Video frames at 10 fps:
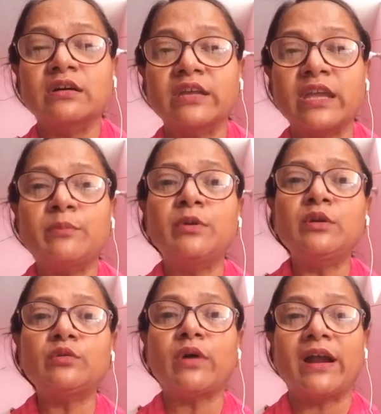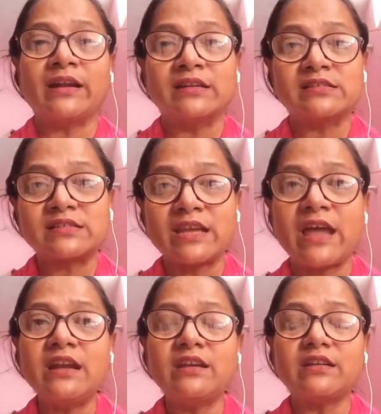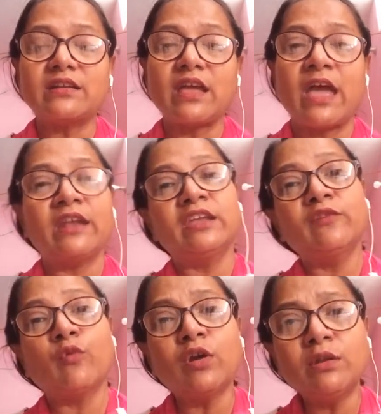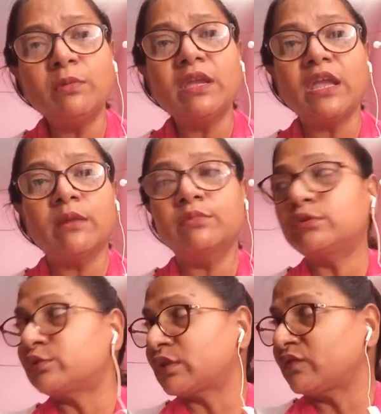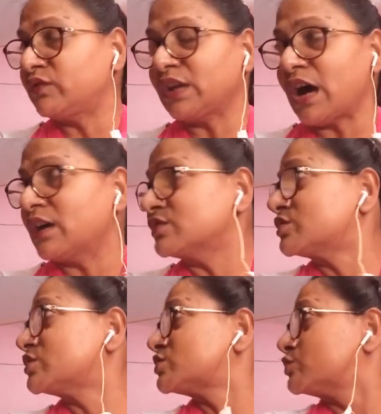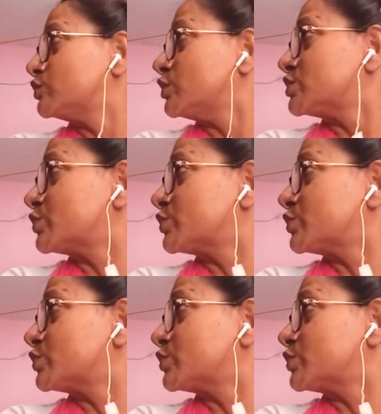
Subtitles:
able to understand and he won't be able to give the answers to those